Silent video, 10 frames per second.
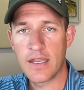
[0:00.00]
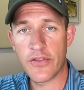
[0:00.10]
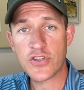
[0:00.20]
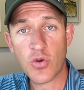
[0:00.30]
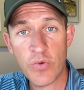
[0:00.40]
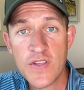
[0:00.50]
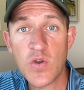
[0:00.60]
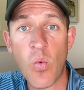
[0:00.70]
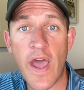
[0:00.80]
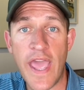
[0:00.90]
Now, there's a
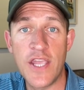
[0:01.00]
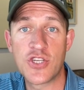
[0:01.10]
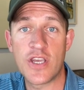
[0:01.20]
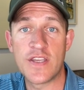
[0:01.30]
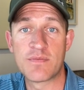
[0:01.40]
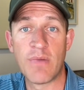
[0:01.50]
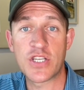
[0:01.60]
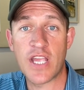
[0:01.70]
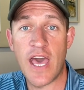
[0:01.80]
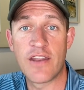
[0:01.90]
reason why Asia is
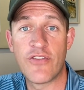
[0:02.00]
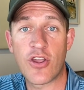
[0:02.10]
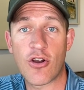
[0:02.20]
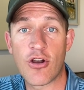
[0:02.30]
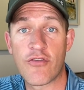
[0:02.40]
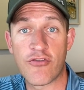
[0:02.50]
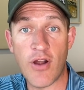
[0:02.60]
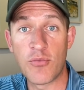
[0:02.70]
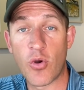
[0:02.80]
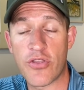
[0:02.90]
much ahead of the curve
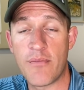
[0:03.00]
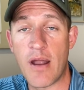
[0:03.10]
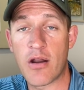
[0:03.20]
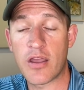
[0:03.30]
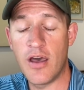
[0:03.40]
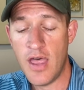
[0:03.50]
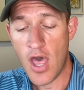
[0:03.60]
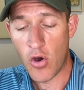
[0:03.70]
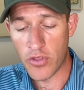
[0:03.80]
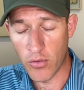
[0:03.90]
from North America.
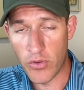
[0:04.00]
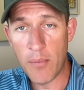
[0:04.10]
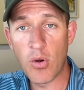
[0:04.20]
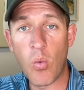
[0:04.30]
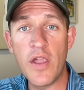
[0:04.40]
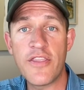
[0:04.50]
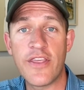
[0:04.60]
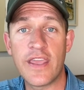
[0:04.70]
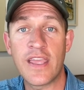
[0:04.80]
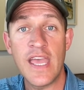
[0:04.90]
The number one
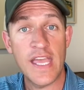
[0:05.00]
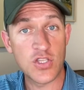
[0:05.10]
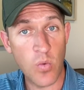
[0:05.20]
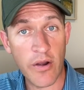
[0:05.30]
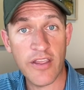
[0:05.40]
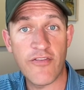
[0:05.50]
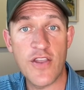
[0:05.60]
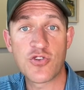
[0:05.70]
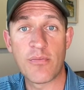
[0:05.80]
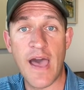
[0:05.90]
thing is wearing
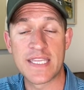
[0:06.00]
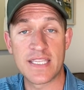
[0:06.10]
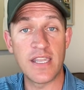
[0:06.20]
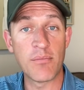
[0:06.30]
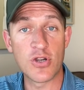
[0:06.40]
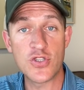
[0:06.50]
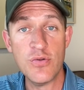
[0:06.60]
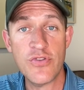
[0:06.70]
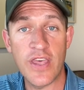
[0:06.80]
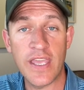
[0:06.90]
facial masks. The number
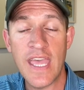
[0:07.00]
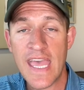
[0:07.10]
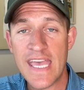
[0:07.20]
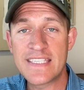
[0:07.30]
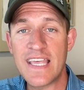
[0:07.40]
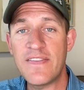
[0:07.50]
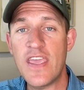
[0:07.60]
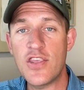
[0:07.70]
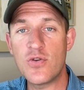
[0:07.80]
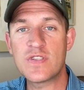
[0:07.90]
two thing is that they
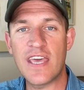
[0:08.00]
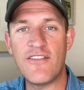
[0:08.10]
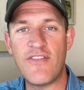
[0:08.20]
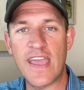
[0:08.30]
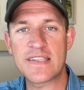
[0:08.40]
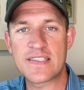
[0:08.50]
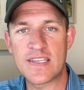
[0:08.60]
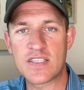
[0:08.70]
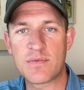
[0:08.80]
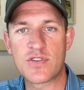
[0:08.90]
use advanced
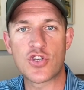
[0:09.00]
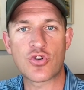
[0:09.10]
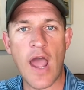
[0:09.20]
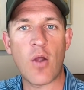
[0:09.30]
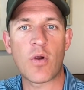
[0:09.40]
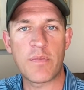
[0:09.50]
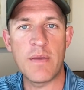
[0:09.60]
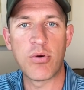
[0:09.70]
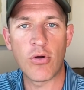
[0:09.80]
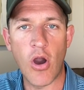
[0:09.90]
systems to track where
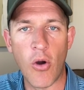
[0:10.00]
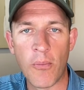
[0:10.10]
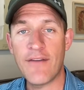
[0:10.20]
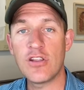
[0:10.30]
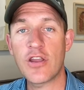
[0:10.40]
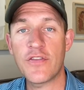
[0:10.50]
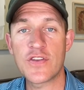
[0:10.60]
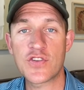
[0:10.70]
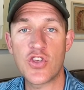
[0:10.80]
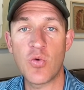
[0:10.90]
people go. Have a look at
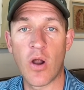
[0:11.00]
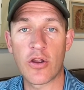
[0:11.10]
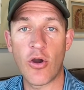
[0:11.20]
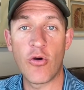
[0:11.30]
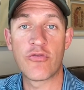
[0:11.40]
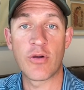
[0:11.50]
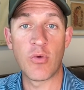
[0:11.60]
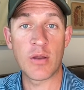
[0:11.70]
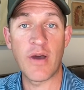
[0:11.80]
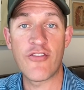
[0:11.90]
this QR code
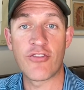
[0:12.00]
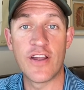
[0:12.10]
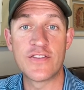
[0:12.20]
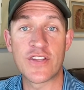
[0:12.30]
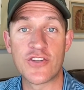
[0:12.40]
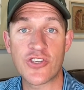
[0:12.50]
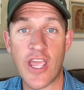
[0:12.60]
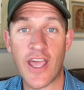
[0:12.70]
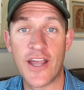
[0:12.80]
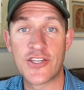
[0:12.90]
from one of my friends in
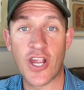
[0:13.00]
Shanghai,